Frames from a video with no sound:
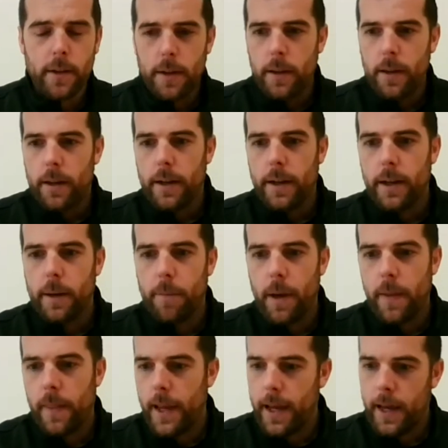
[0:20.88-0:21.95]
And
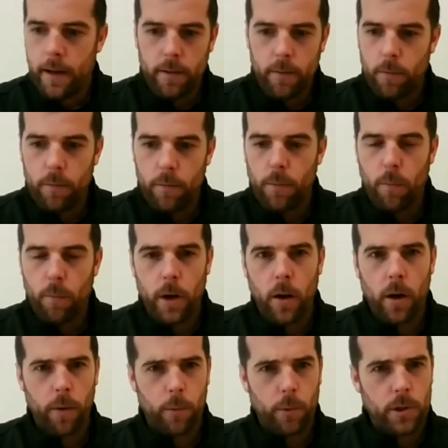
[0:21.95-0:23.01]
then when I
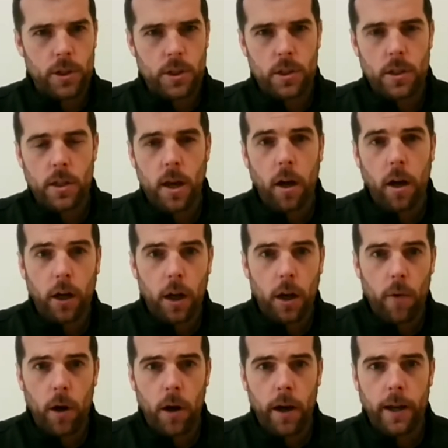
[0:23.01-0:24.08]
was younger,
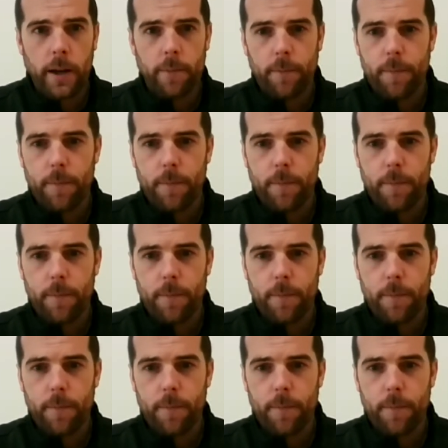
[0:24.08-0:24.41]
I